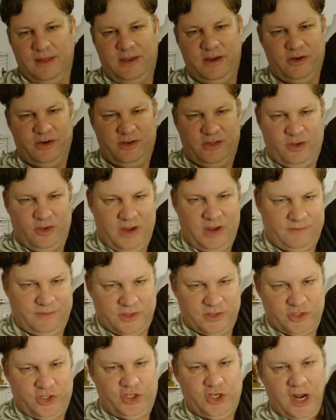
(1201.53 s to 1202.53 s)
Here though, you
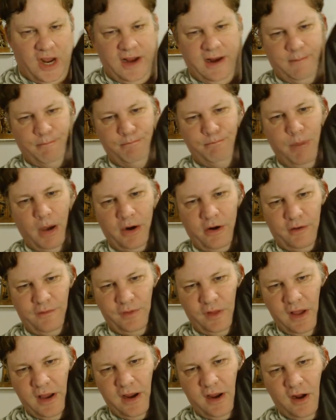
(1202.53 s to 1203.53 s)
have this giant
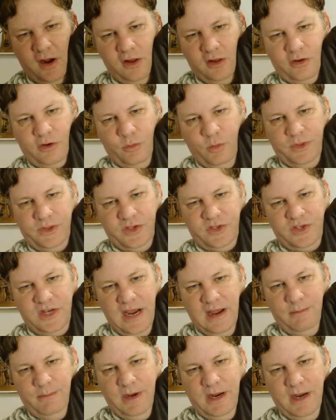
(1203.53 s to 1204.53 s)
butterfly collar with the
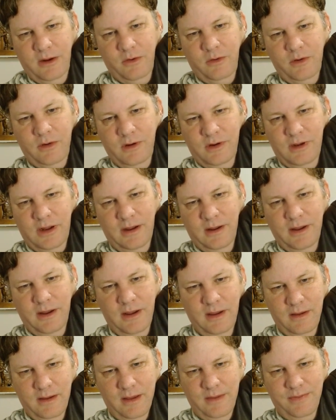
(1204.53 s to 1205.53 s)
snap down. I
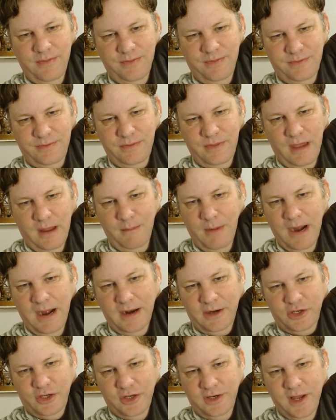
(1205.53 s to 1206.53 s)

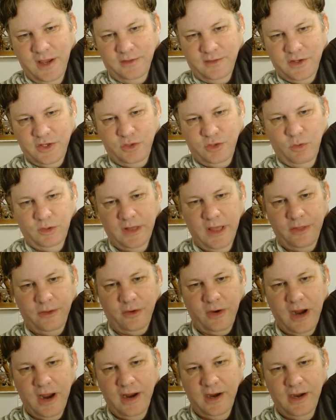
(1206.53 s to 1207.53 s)
might actually take this to a
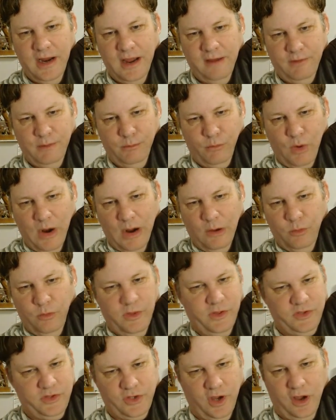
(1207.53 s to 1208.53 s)
leather guy and have him
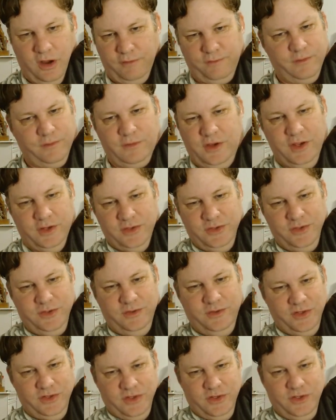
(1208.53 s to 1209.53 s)
round this off
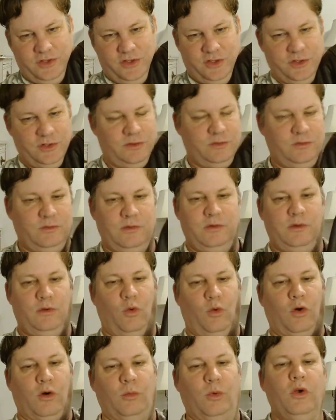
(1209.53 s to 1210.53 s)
because this is just
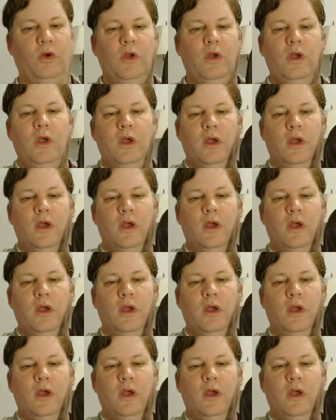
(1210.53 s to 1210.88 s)
horrible.